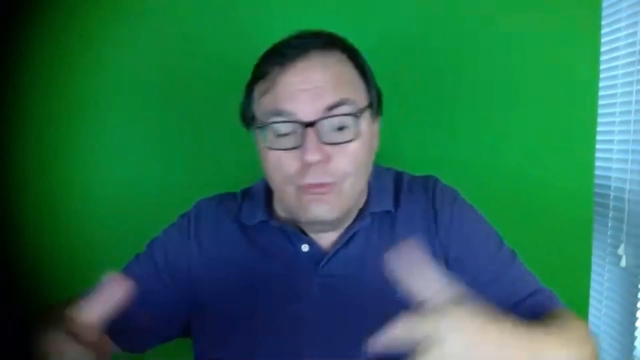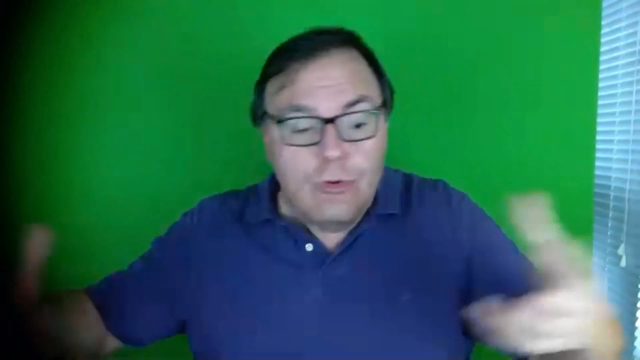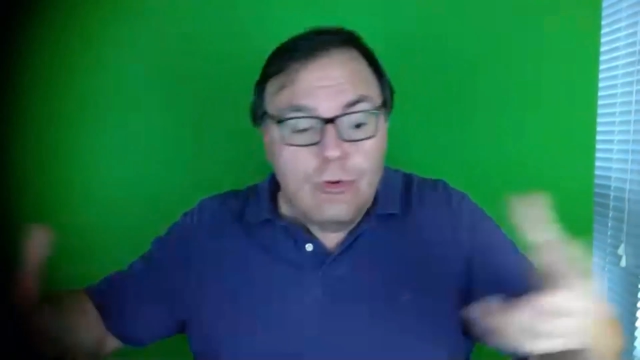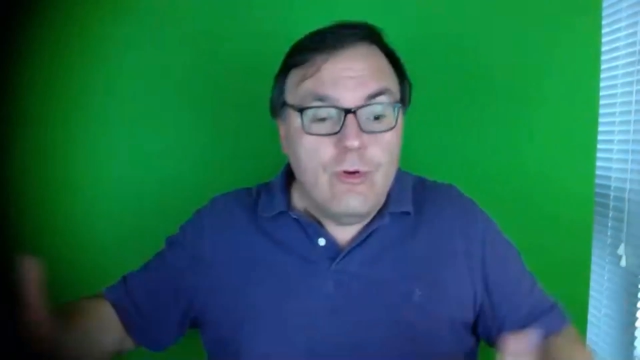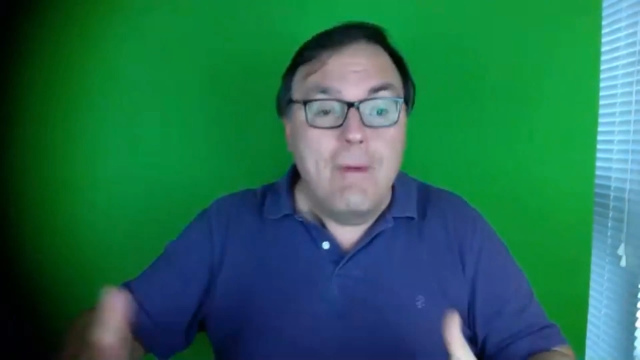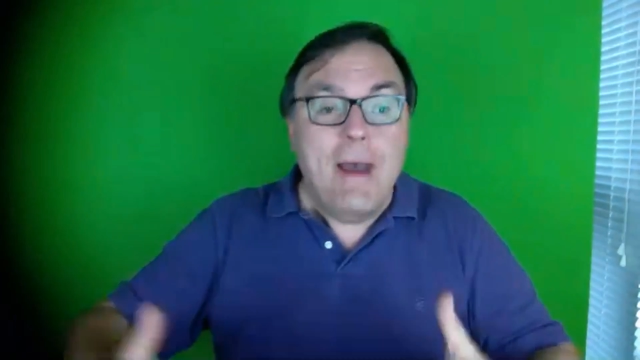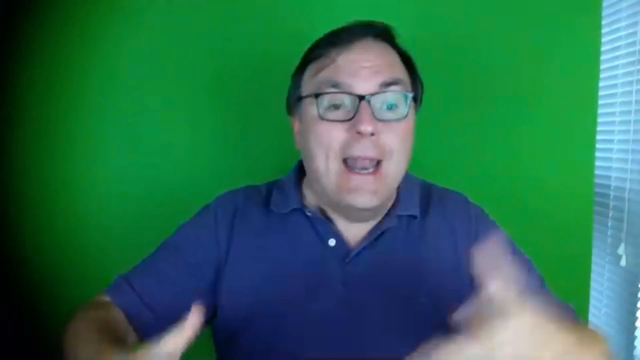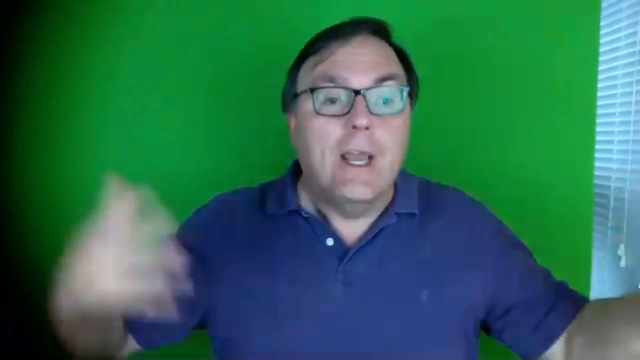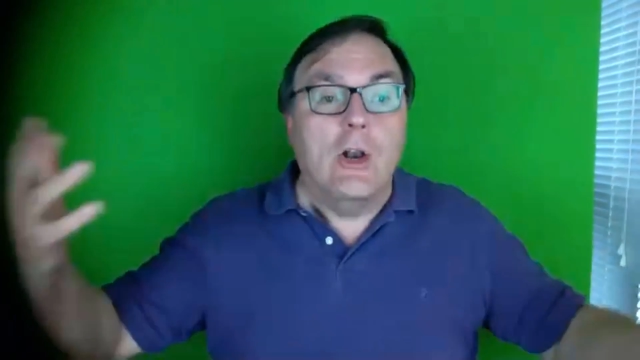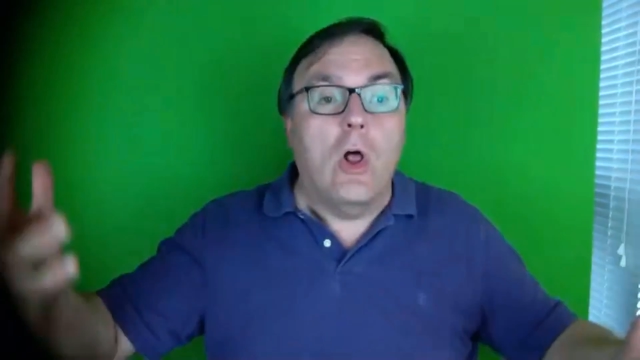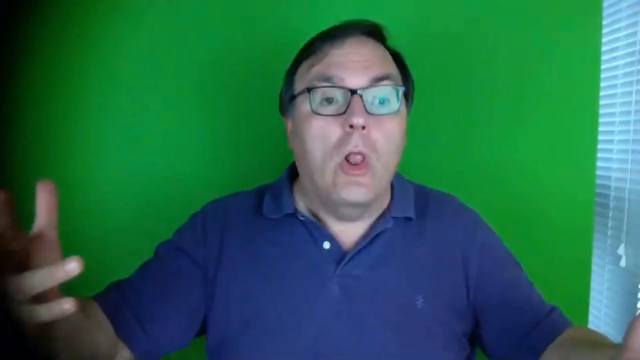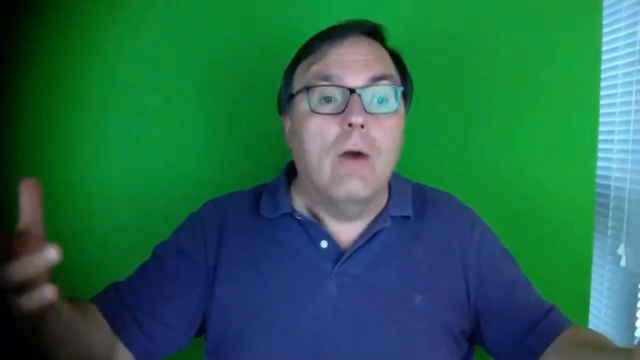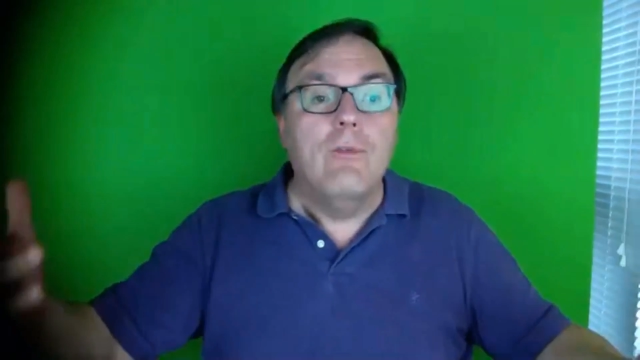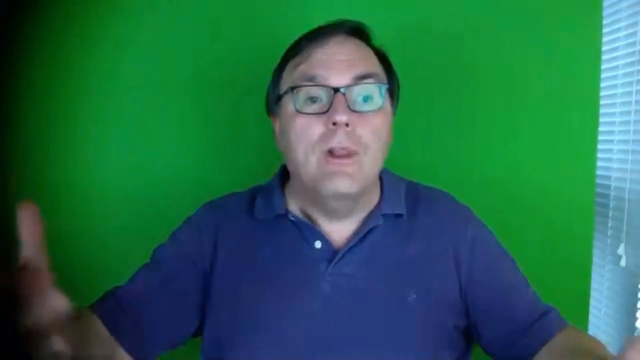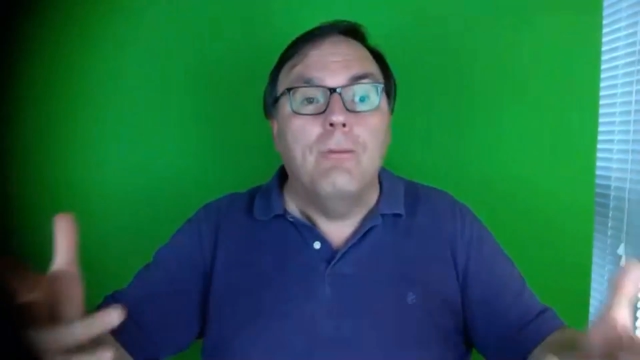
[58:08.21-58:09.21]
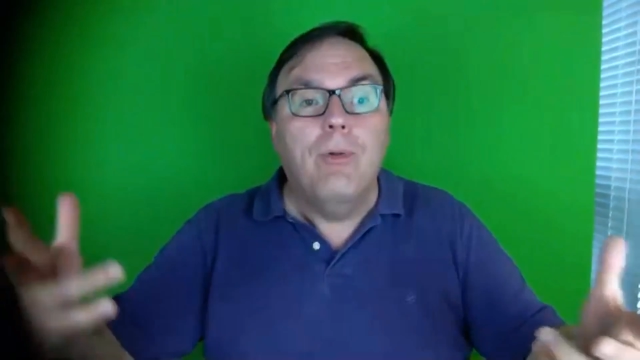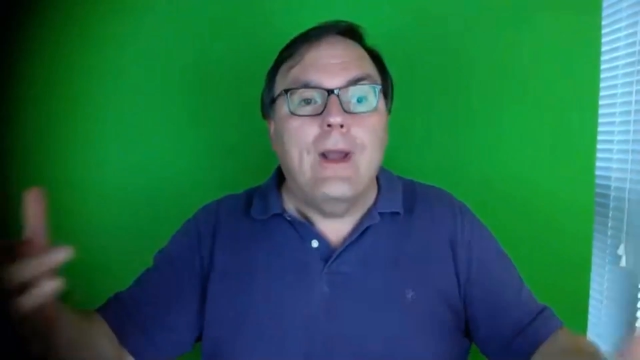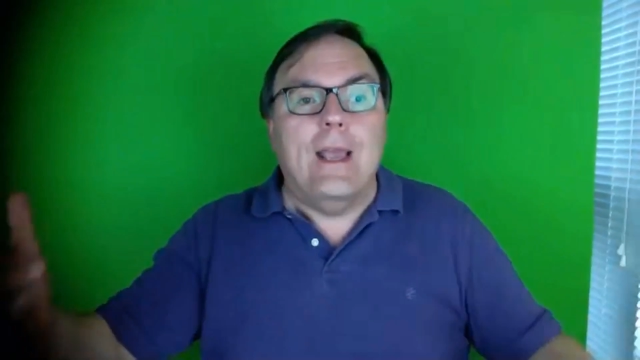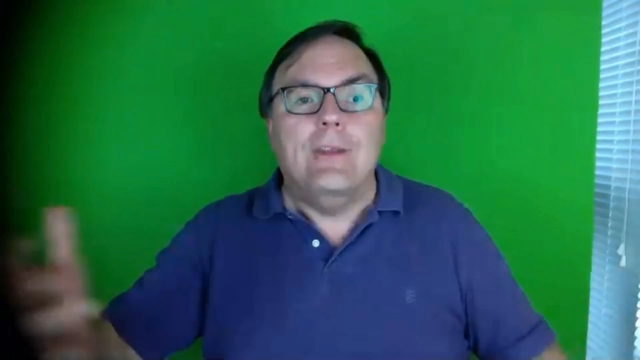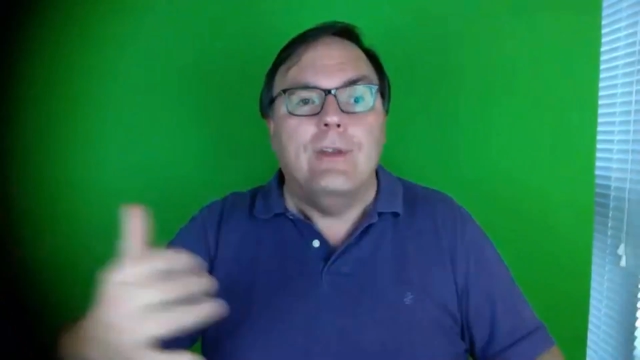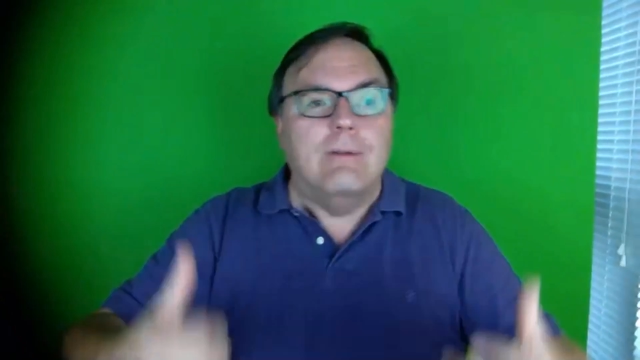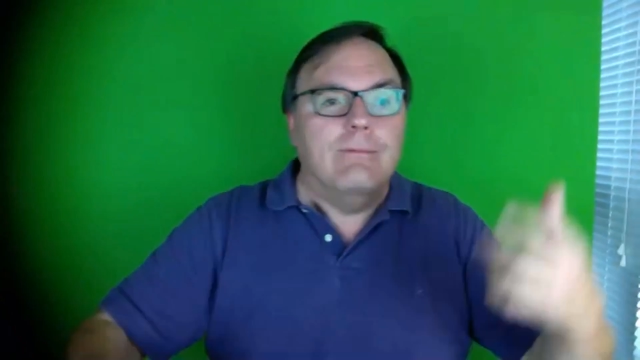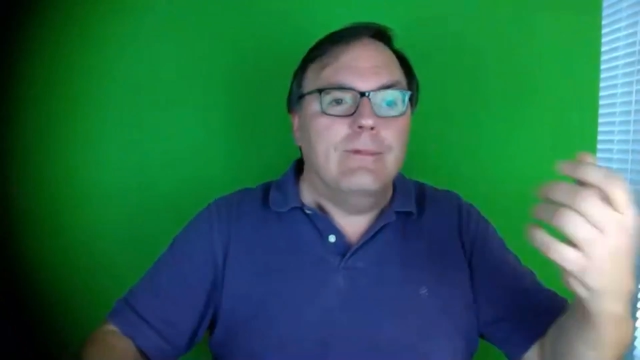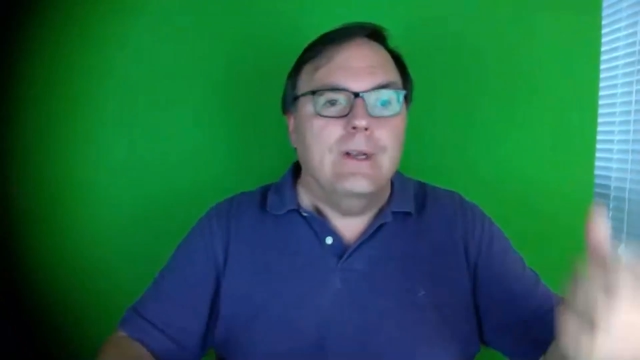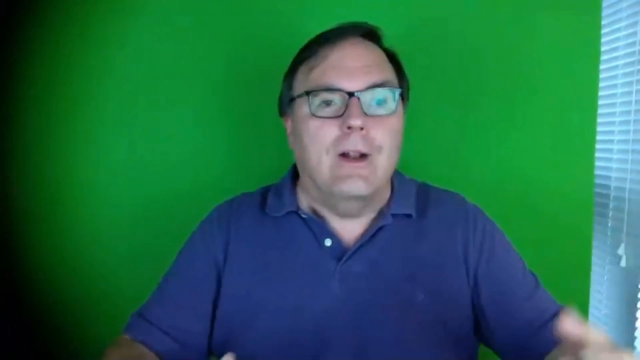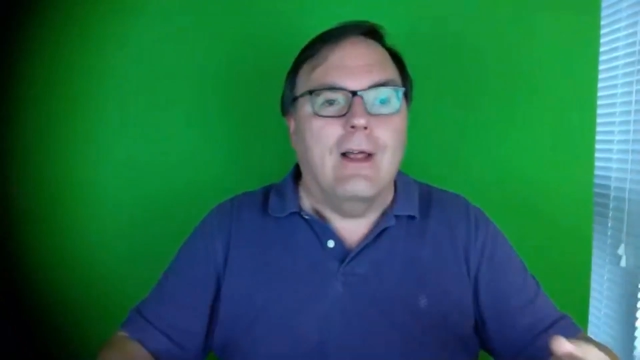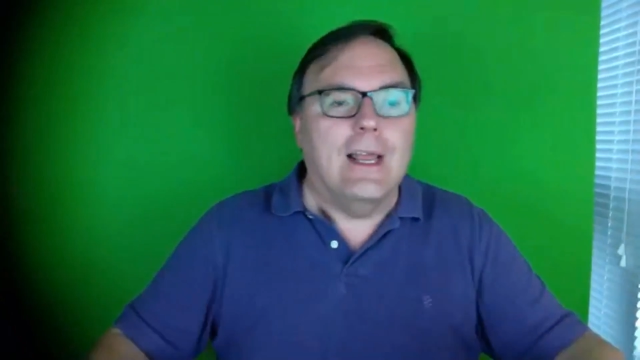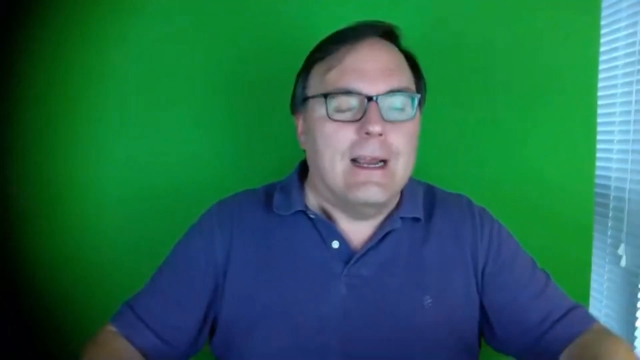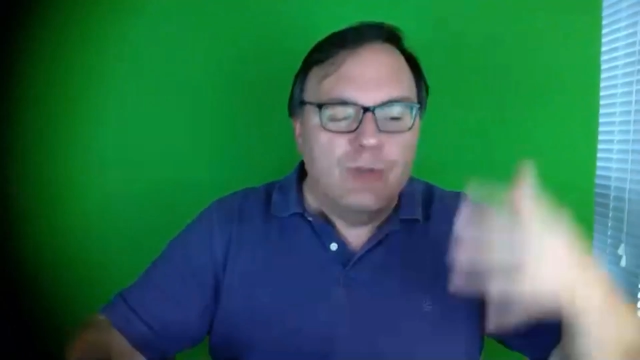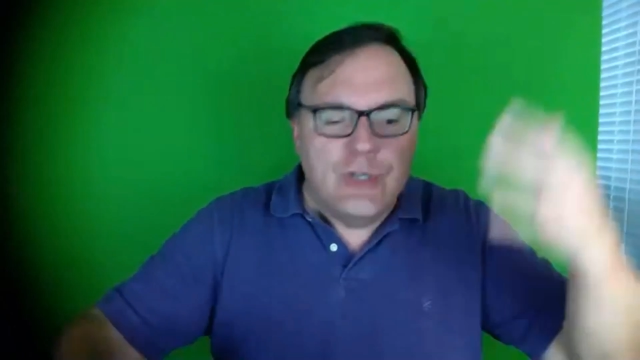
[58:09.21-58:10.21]
dramatic and all over the place, and,
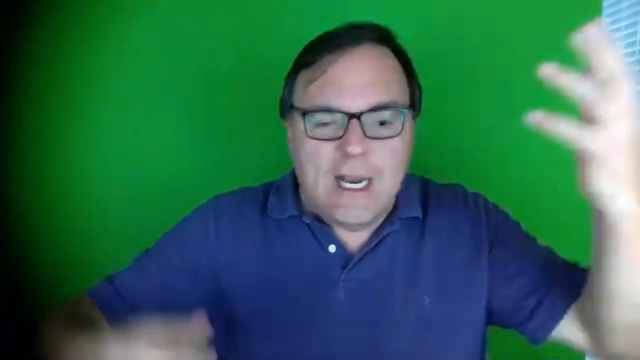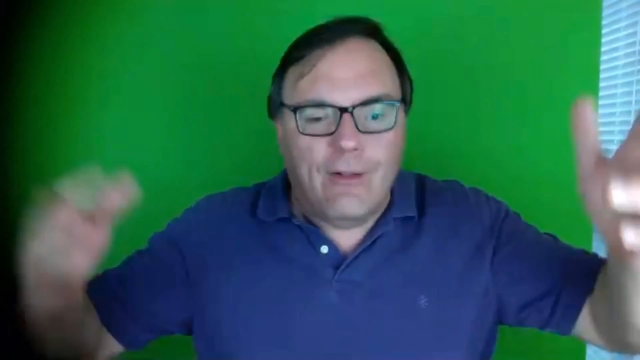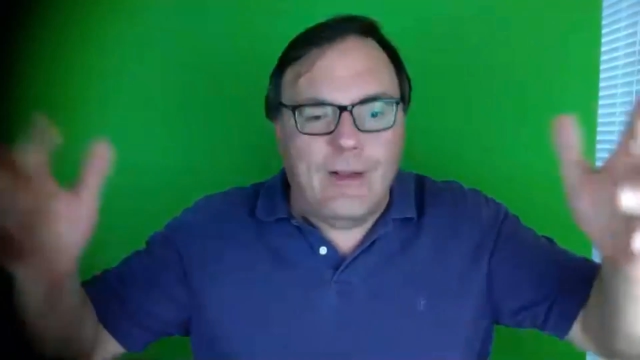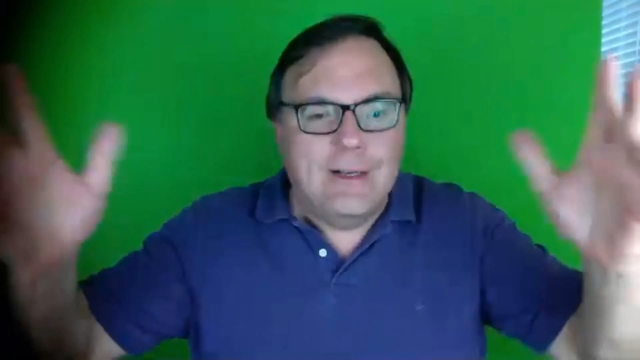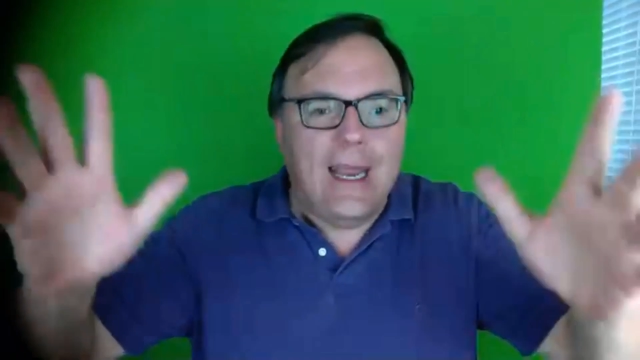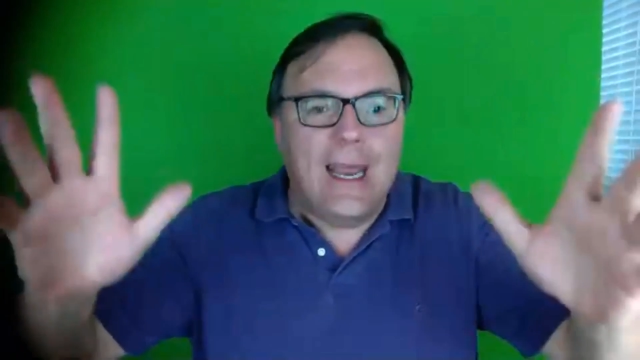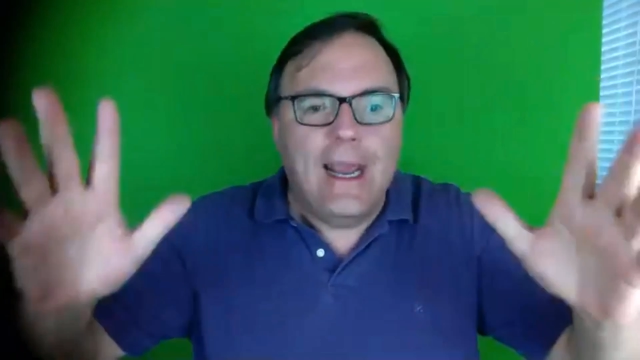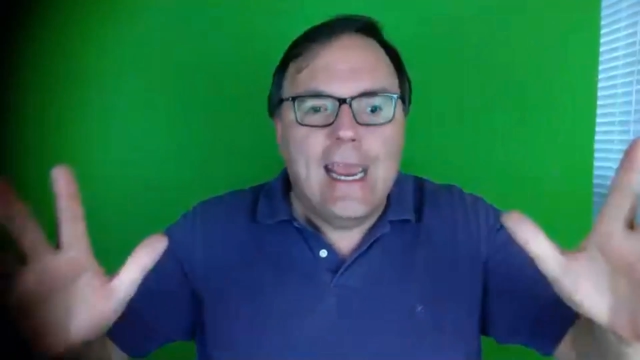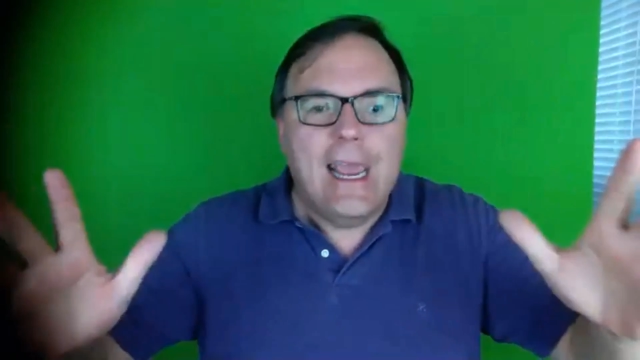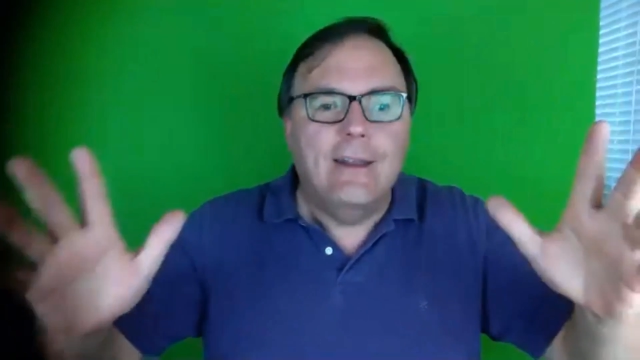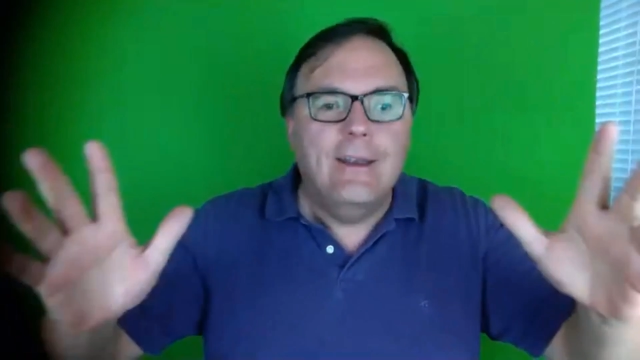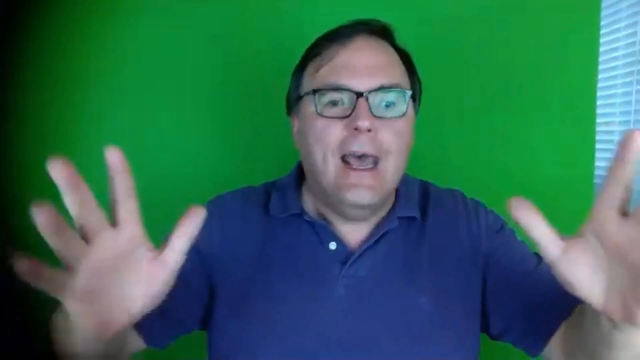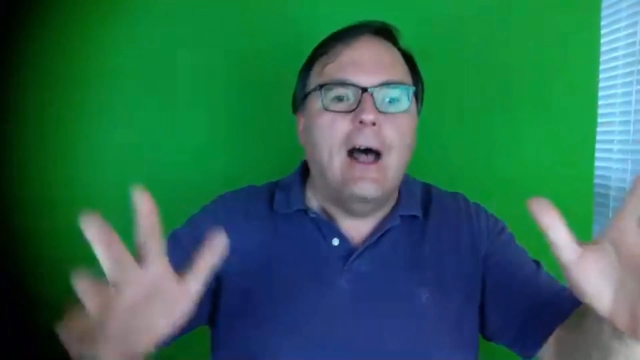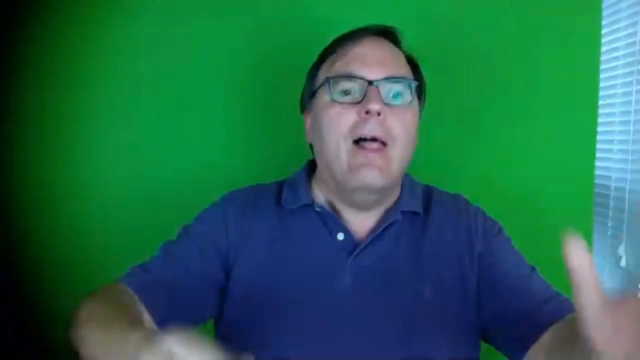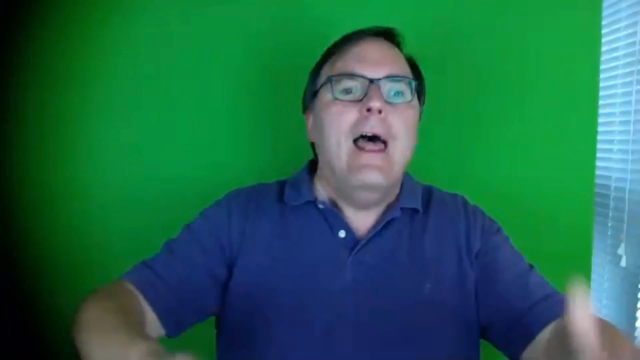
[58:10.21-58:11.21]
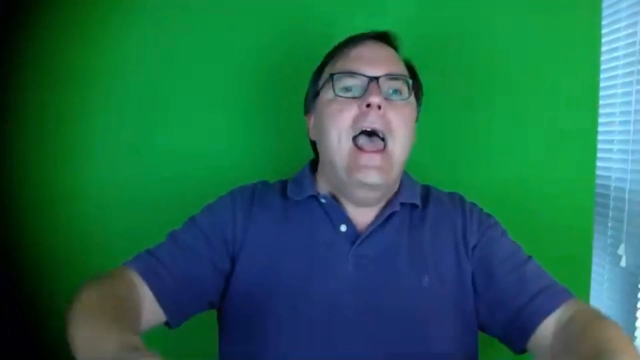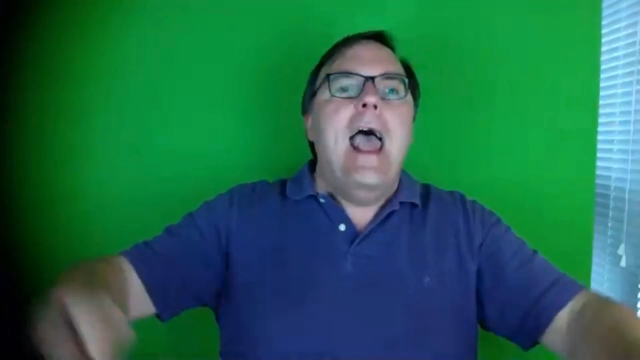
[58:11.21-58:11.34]
like I'm channeling Dan Candell.